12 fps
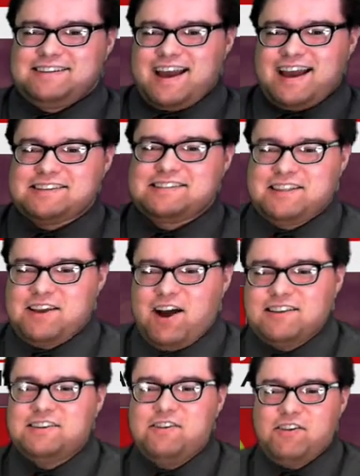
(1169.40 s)
Yes, the
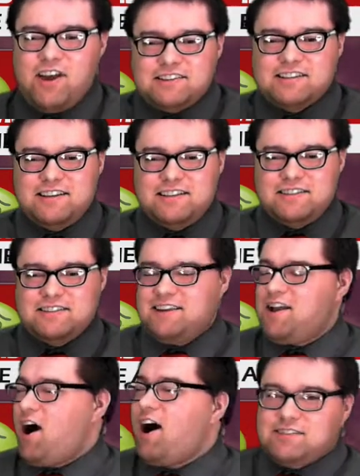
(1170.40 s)
Austin Justins,
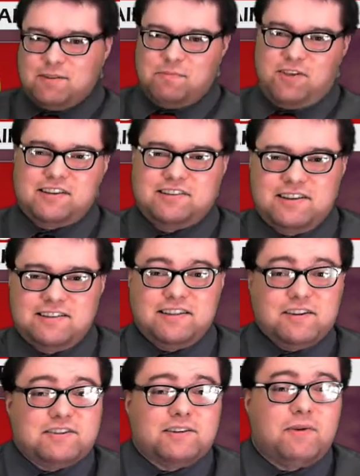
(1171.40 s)
the awesome Justins, and
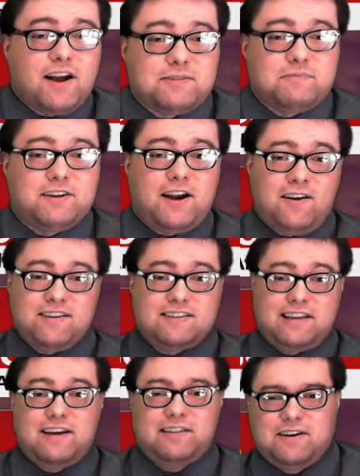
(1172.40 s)
there's some awesome
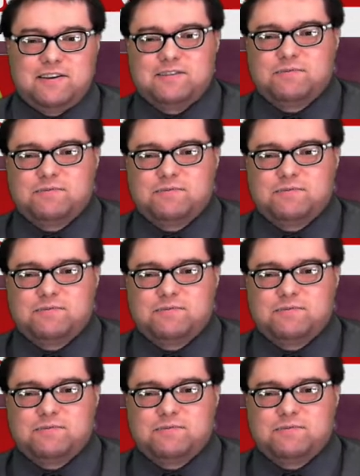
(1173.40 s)
Dakotas out there as